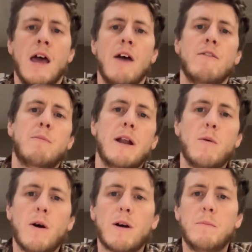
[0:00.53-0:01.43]
Everybody,
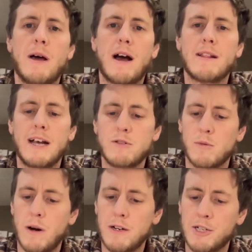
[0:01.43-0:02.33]
welcome back. Thanks for
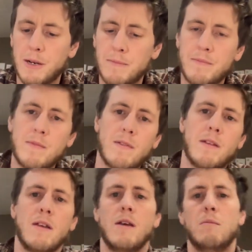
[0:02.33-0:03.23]
watching.
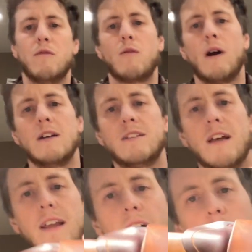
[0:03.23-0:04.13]
Before I
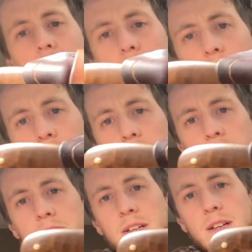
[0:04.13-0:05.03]
send out
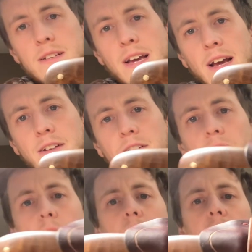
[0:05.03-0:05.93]
this
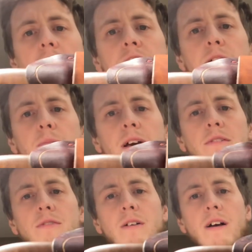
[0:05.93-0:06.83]
Tanto custom
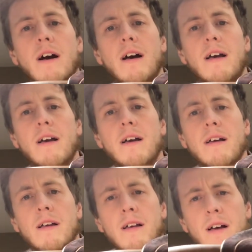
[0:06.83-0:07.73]
made for a guy,
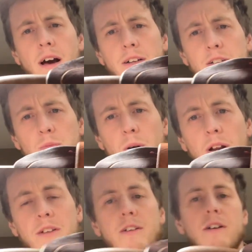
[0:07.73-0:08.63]
I just
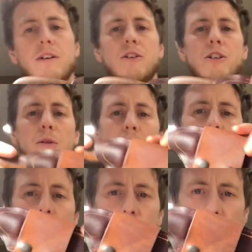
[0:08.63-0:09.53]
wanted to show it
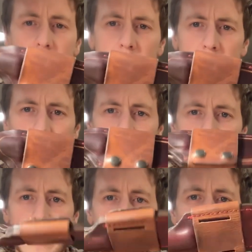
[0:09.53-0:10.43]
to you all. It's
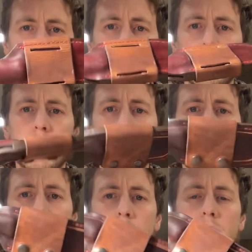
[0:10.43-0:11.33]
an option that really
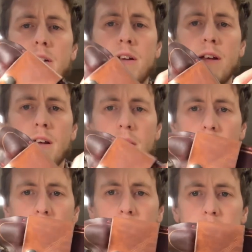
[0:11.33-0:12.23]
anyone could
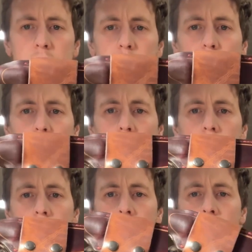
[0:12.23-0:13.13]
ask for,
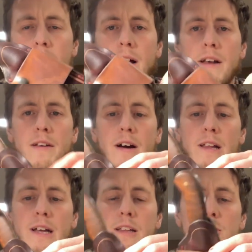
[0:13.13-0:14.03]
and I
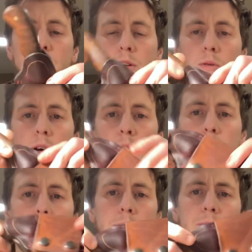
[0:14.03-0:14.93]
like this one quite a bit.